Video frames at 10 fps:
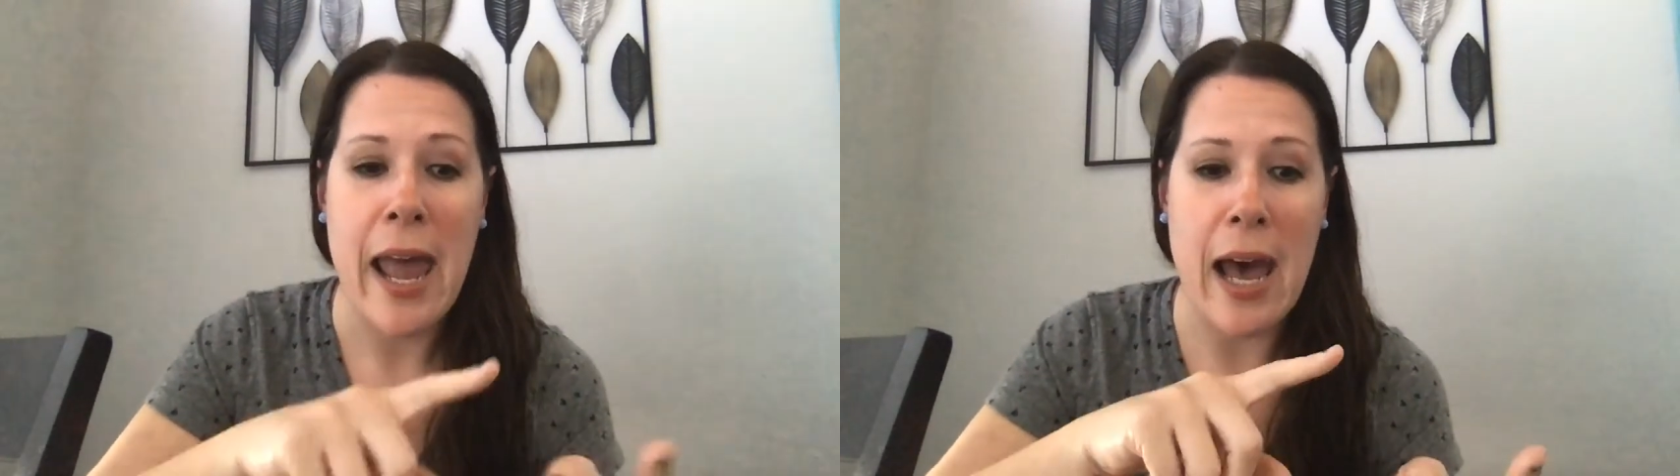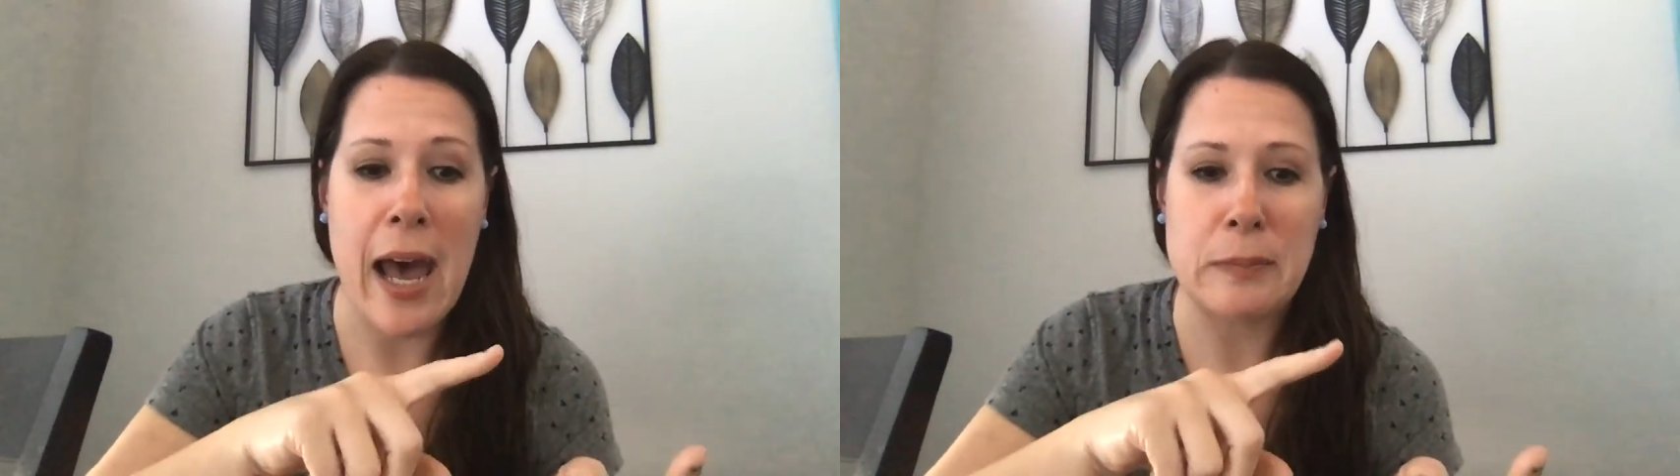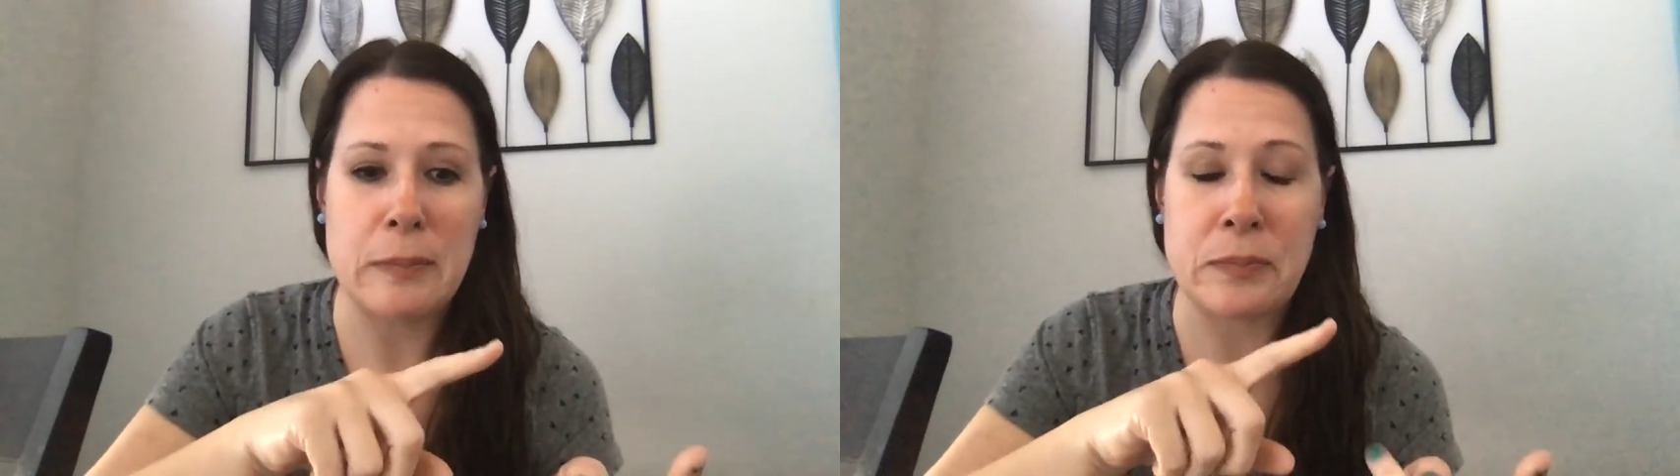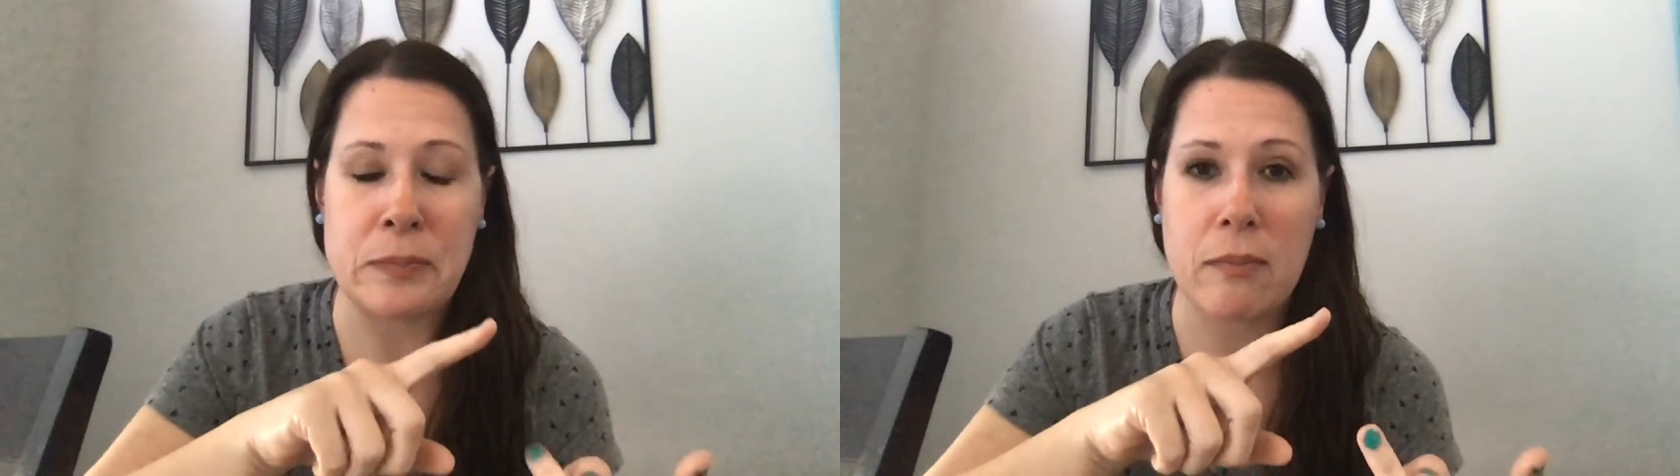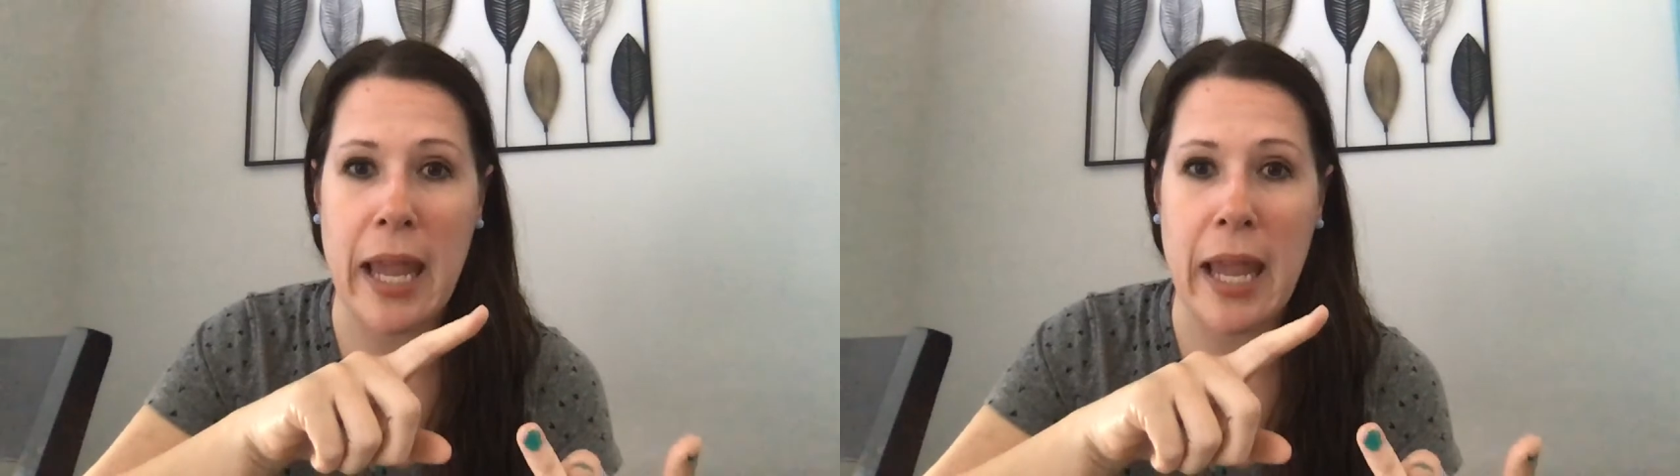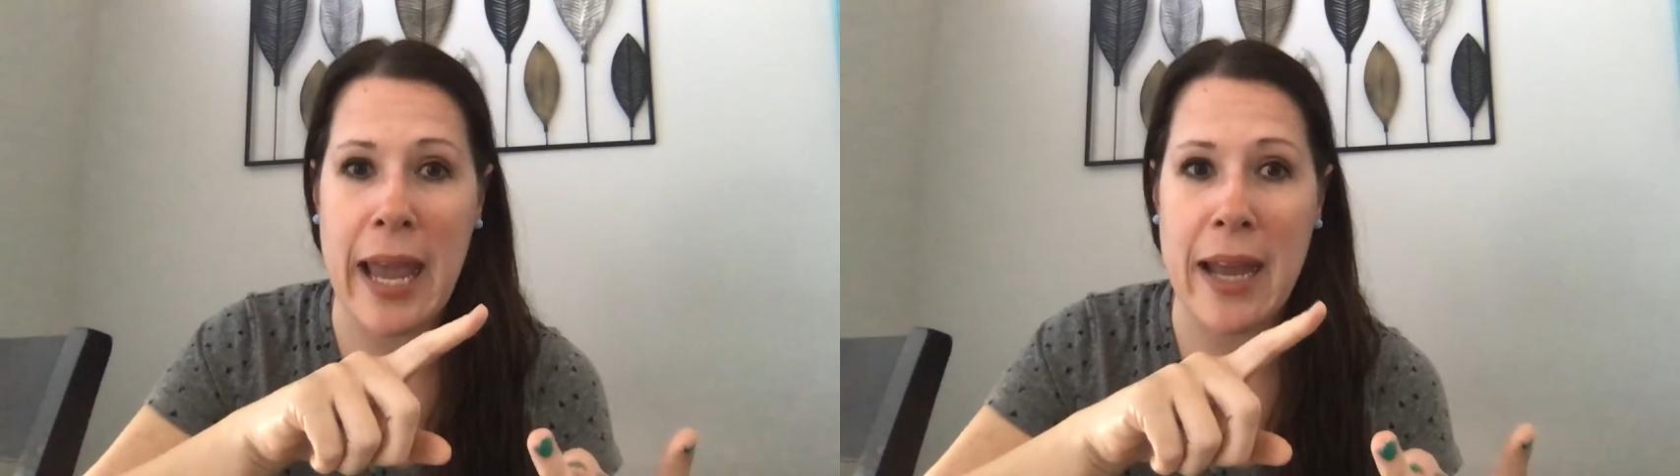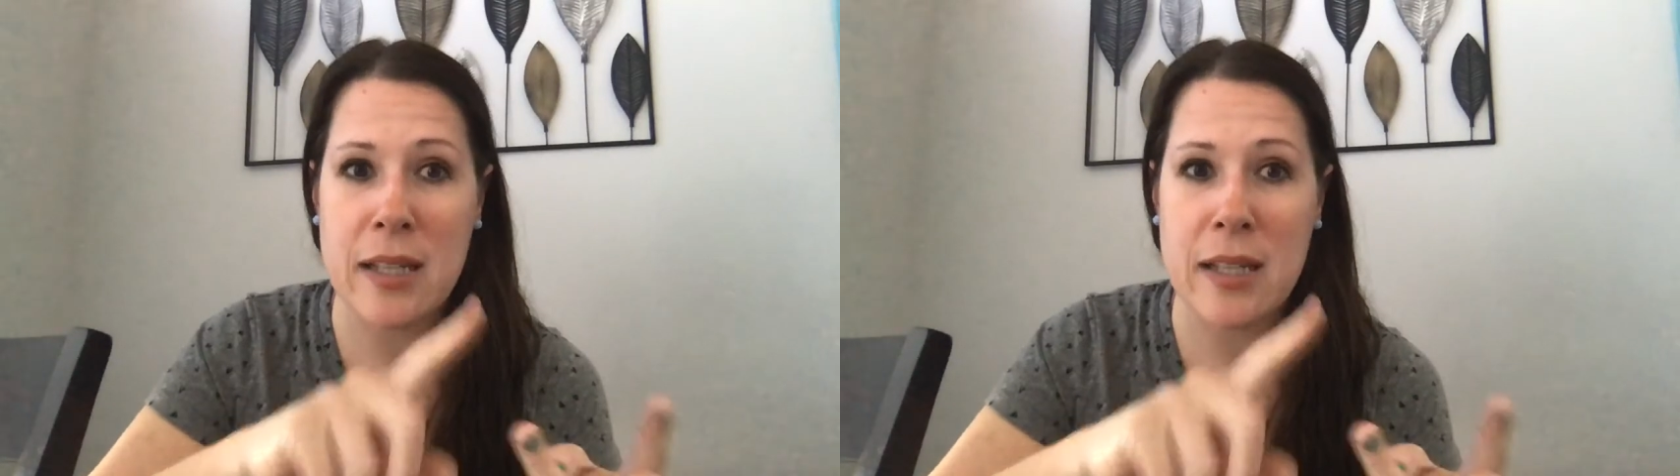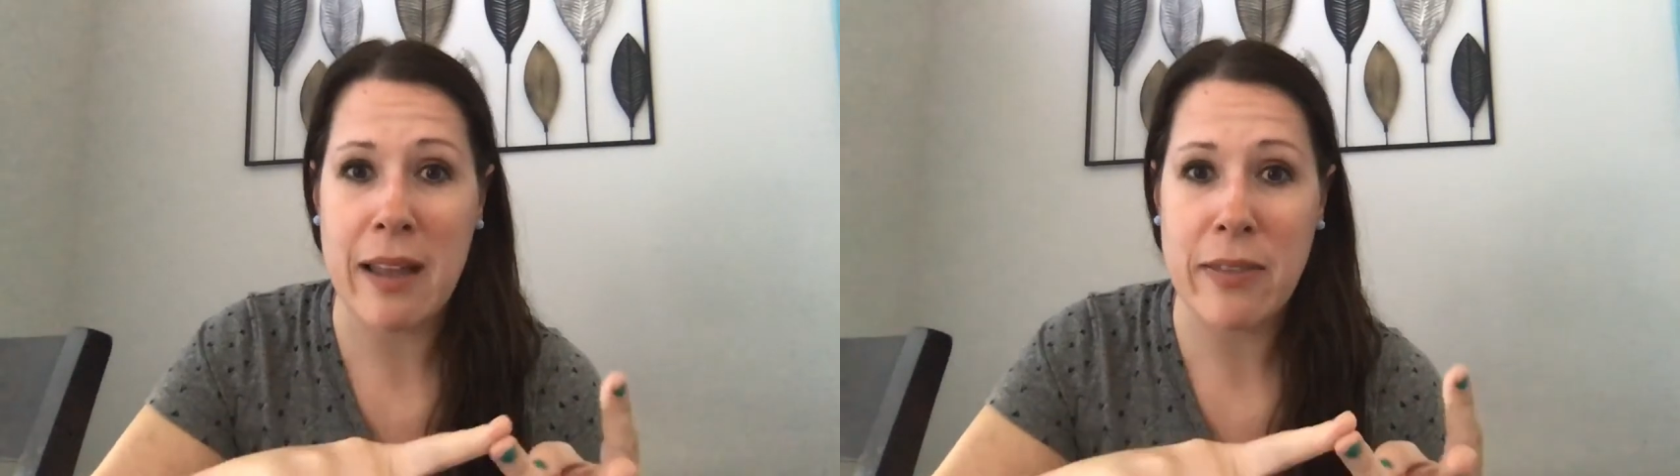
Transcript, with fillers: um, and let